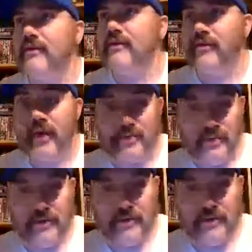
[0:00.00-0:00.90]

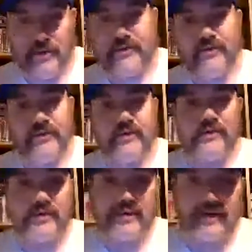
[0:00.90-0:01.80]
Wrap Up. Is
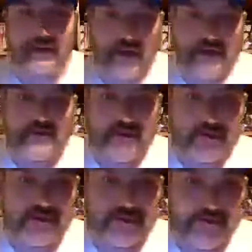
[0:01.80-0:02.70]
what the
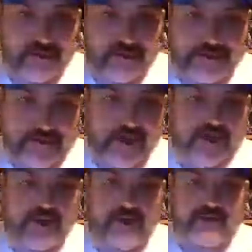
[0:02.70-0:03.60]
actual
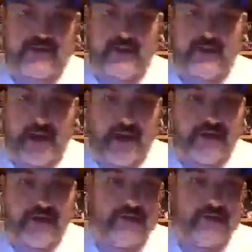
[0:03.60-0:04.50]
site is. I'll
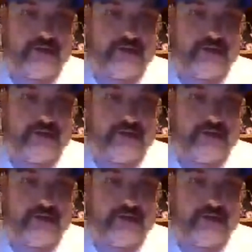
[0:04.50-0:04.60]
get it